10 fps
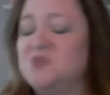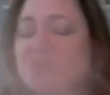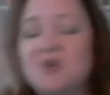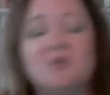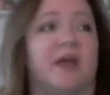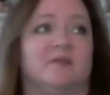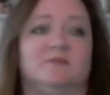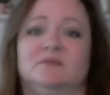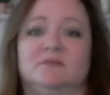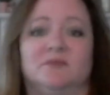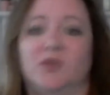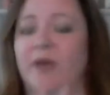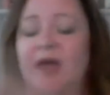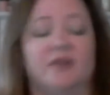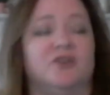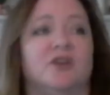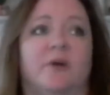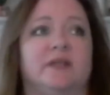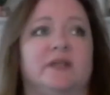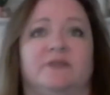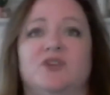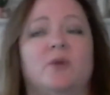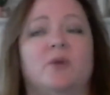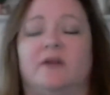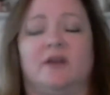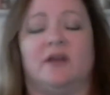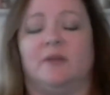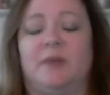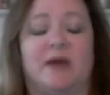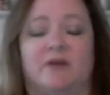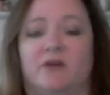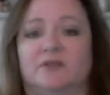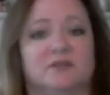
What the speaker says: No way. I have no idea. No marketing in my background.